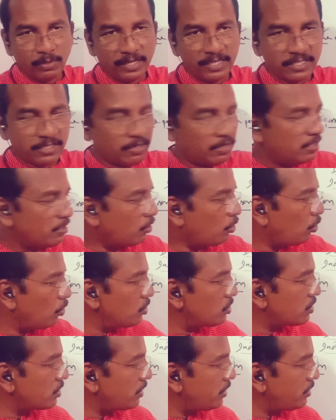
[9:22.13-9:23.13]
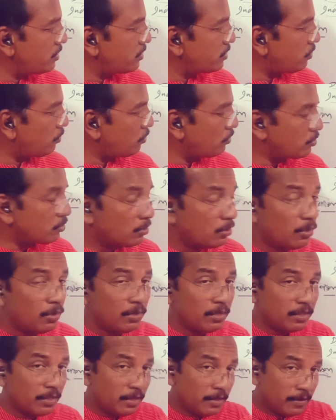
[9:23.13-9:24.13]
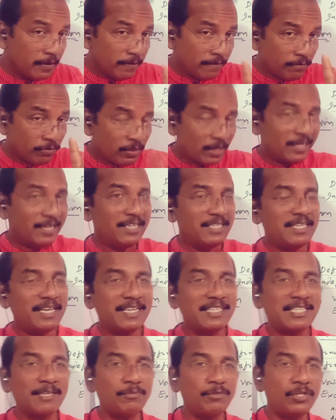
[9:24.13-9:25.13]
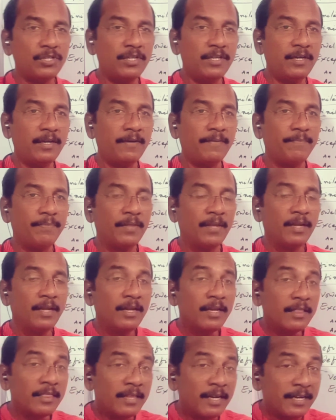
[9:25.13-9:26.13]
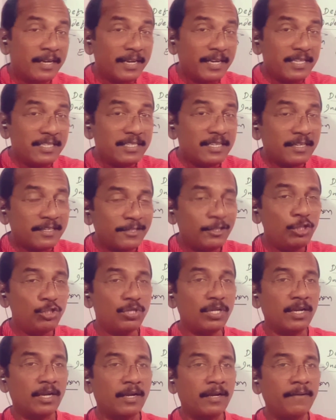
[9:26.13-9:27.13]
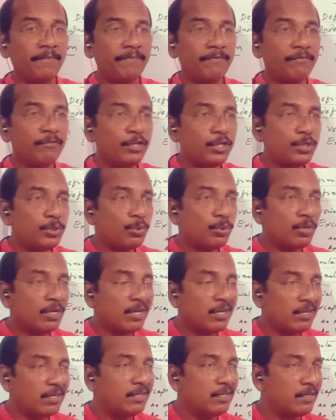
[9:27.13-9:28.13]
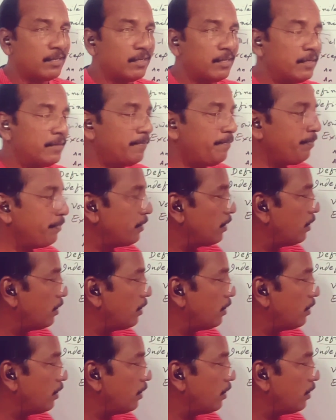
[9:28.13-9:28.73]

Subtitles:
is called consonant sound. So that is the exception here. That is the reason we should learn